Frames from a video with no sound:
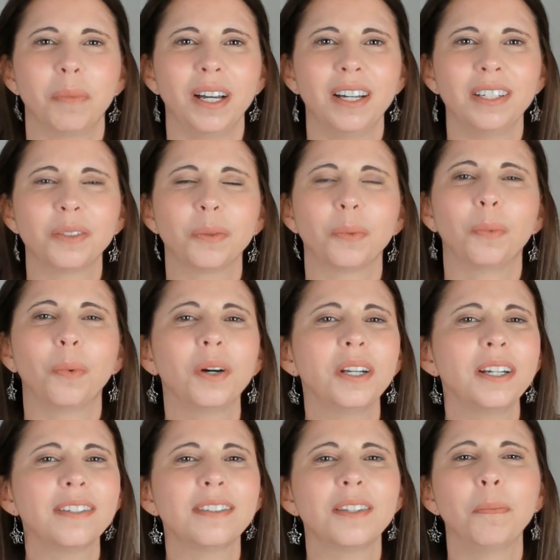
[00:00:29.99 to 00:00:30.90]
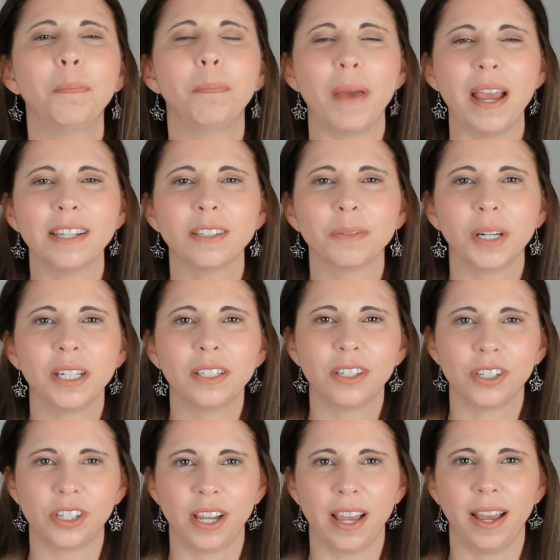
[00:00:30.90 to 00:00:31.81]
But what is the best way
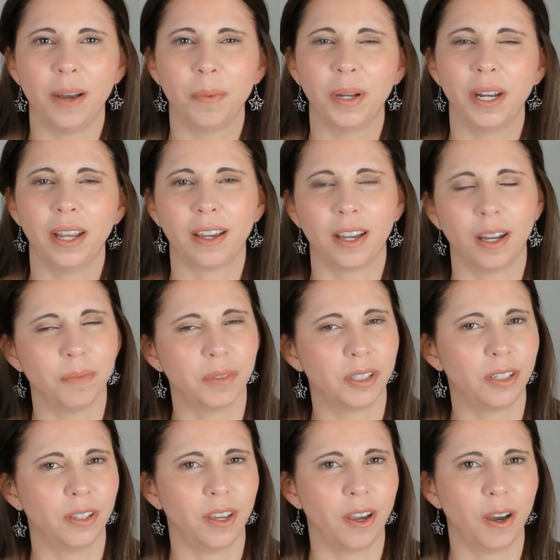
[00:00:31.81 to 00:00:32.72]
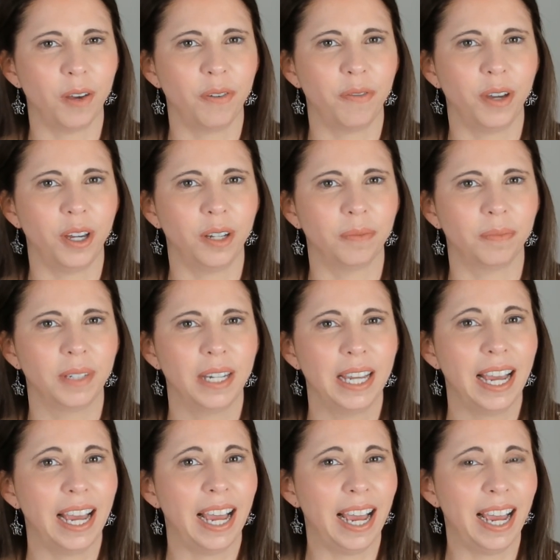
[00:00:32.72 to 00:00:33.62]
to share when it comes to the iPhone?
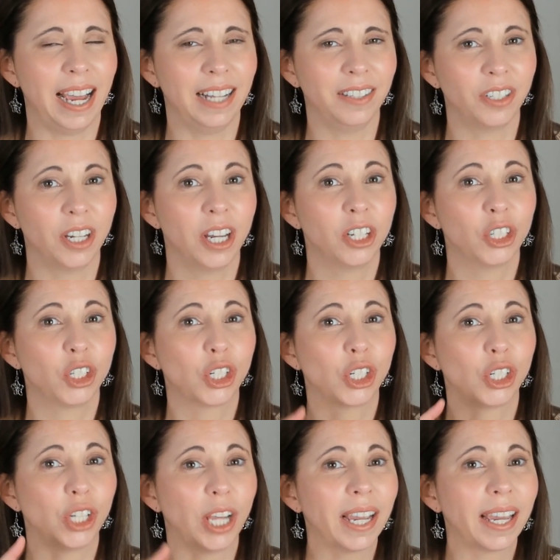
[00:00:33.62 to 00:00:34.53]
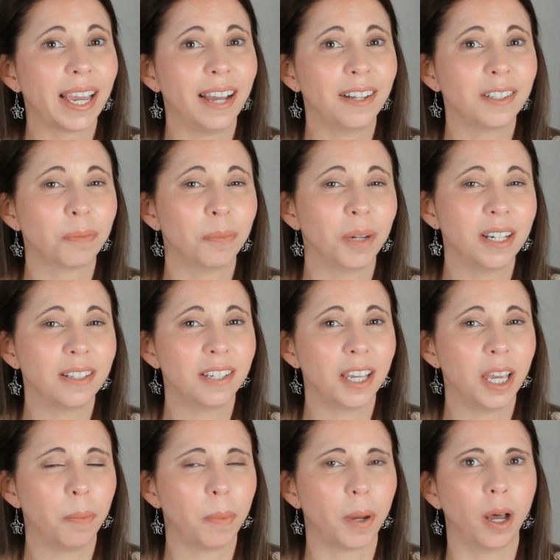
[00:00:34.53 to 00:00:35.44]
And check out my
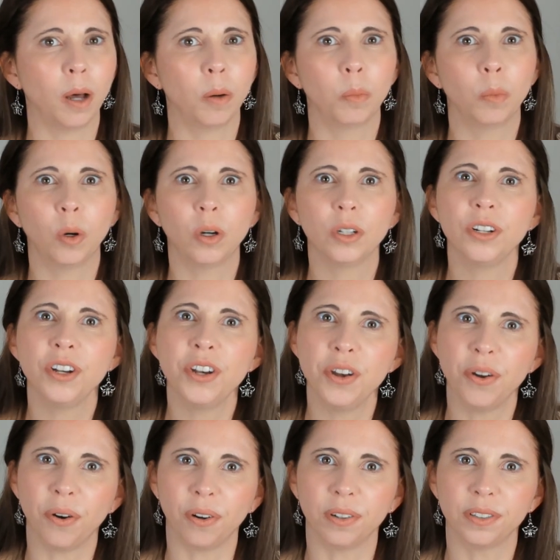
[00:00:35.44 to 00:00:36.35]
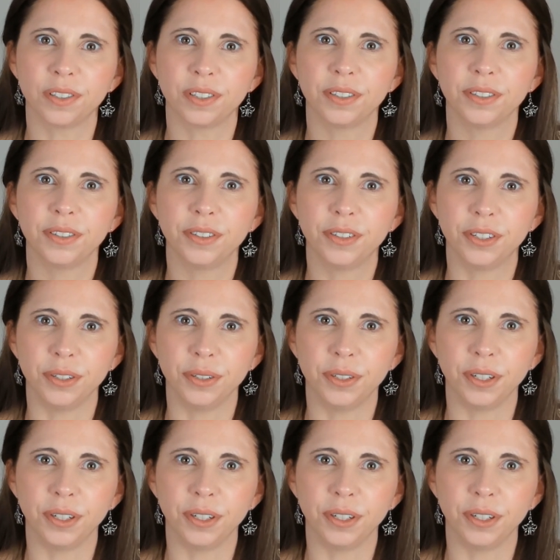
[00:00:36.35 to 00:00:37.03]
tip on what not to